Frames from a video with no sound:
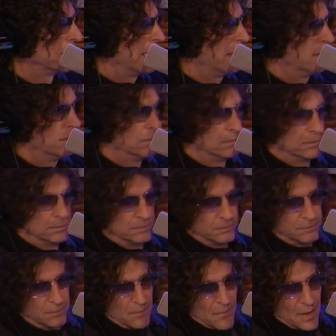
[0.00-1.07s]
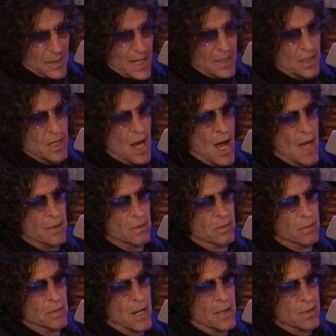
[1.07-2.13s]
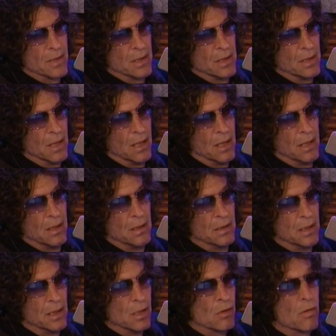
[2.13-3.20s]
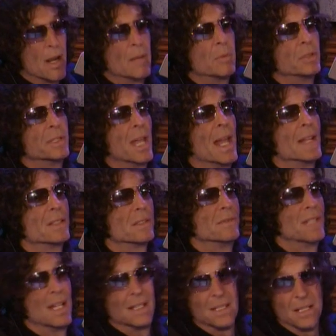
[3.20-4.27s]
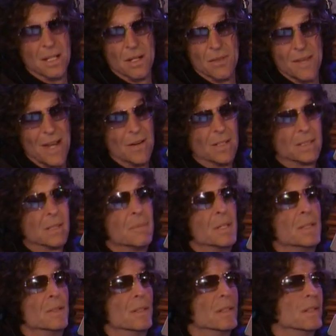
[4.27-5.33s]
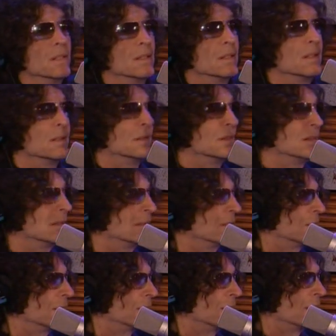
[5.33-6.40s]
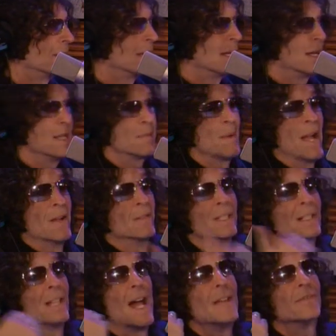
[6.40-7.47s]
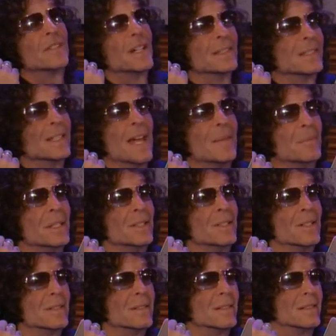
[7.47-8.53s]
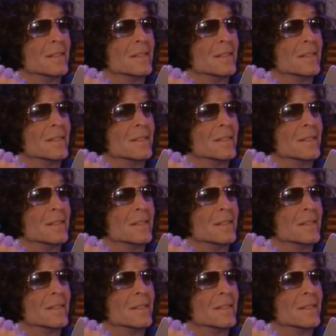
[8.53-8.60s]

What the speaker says: Later. That's Jan, who has the incredible task of taking care of Eric the Midget. He's my only lifeline to that midget.